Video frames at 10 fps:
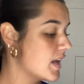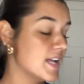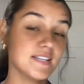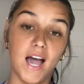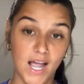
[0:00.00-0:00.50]

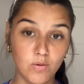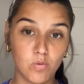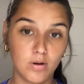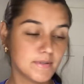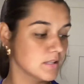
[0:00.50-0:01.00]
It's high
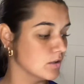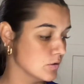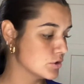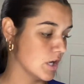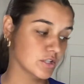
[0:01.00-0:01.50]
warmth and low
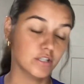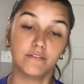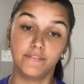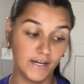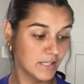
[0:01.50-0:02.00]
structure,
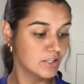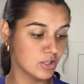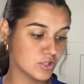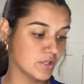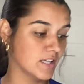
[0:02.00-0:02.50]
very
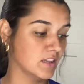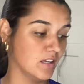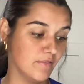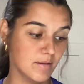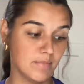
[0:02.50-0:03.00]
nurturing and
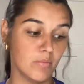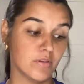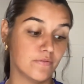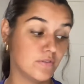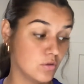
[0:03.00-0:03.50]
loving, but with
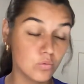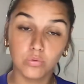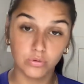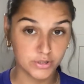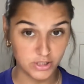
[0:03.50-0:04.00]
few
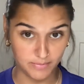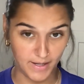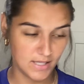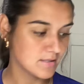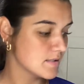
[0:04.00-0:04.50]
rules or
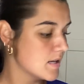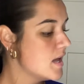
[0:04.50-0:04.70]
demands.